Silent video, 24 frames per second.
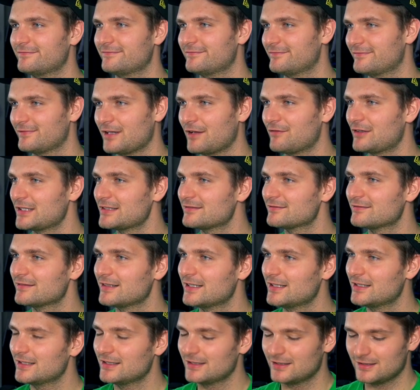Love it.
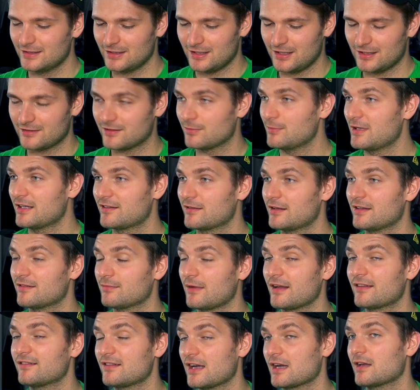To me, it's my
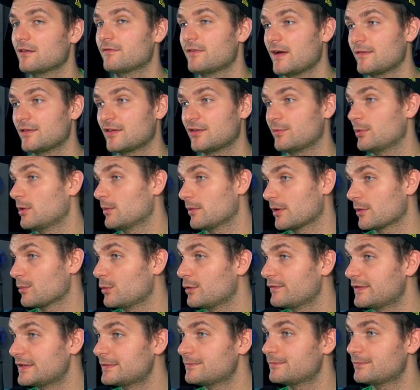second favorite Spielberg movie.